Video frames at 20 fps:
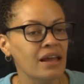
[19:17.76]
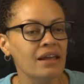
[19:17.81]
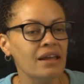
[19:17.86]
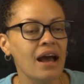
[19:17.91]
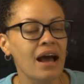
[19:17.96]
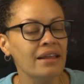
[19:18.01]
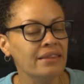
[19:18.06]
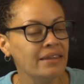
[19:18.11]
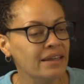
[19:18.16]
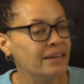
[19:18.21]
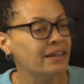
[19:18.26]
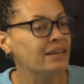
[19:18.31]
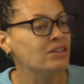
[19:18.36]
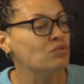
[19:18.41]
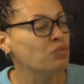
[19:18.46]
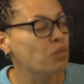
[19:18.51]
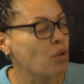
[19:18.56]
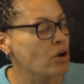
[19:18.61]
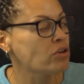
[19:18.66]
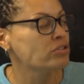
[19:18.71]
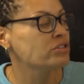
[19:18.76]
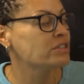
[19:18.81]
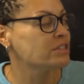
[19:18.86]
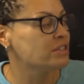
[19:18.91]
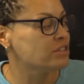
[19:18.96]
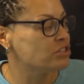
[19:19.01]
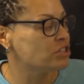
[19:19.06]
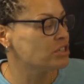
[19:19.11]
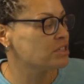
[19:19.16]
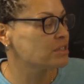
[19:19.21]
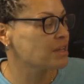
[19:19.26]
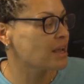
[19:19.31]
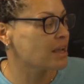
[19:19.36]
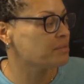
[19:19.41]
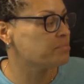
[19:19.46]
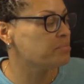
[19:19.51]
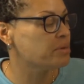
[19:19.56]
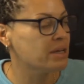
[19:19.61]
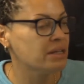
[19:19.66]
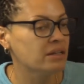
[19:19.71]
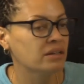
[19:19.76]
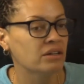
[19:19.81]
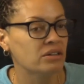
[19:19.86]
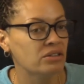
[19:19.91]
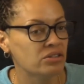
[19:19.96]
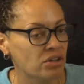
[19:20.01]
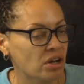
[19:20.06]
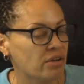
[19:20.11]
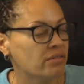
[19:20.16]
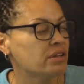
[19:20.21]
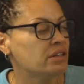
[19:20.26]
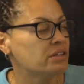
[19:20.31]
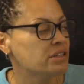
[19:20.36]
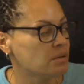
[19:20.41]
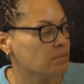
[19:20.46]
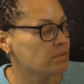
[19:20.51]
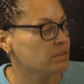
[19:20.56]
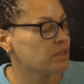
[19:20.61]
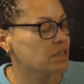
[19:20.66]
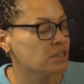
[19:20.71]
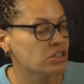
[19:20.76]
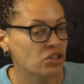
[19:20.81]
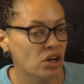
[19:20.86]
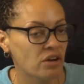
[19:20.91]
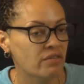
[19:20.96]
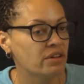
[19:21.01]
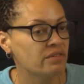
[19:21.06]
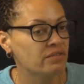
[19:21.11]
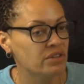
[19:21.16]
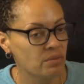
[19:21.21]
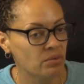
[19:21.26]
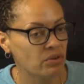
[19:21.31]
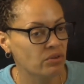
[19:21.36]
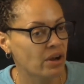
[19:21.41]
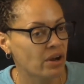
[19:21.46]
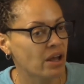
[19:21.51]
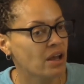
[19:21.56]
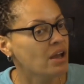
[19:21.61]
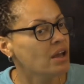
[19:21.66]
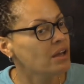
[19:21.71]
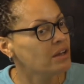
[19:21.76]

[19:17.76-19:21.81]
I think he's worse than just, like, being a conservative Democrat.